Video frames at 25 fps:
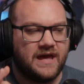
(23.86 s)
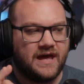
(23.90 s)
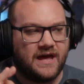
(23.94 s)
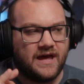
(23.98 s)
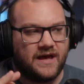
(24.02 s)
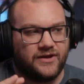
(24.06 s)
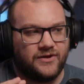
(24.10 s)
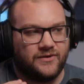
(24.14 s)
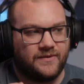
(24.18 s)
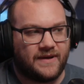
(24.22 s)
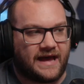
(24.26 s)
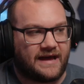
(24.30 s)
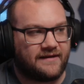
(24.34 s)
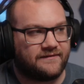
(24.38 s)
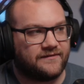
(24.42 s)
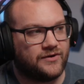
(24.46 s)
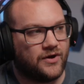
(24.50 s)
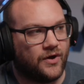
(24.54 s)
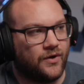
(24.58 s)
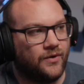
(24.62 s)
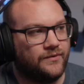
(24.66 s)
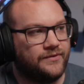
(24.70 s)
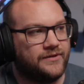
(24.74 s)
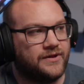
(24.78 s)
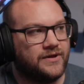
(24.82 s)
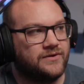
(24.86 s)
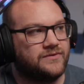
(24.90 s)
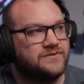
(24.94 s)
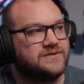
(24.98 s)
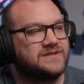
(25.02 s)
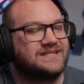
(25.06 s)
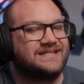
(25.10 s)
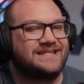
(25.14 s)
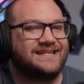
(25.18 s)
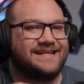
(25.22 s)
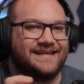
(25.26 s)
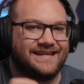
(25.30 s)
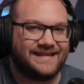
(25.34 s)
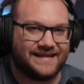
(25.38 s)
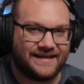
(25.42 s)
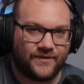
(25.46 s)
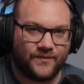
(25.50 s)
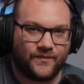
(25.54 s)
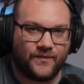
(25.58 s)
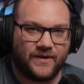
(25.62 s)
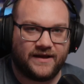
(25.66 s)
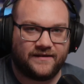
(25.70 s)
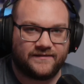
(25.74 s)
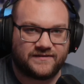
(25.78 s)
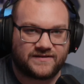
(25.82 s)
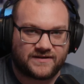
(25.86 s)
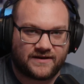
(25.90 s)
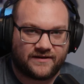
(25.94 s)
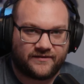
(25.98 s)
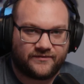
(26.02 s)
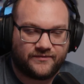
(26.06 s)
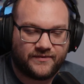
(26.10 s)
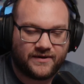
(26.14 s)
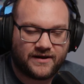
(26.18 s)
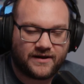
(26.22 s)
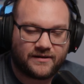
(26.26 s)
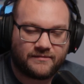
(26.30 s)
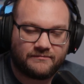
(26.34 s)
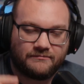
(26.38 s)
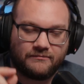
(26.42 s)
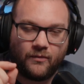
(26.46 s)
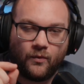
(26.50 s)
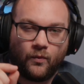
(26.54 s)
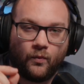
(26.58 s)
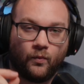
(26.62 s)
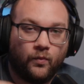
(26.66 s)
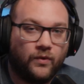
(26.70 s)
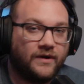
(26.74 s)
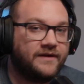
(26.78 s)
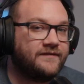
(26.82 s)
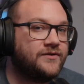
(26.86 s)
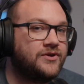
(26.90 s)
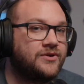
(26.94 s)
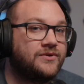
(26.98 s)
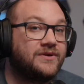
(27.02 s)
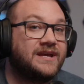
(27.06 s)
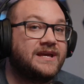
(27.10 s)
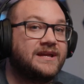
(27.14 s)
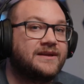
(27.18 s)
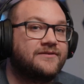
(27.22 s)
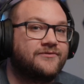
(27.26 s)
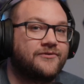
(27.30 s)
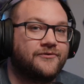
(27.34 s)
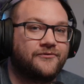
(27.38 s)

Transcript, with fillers: You have to own those to get Wave software. What if you could get it for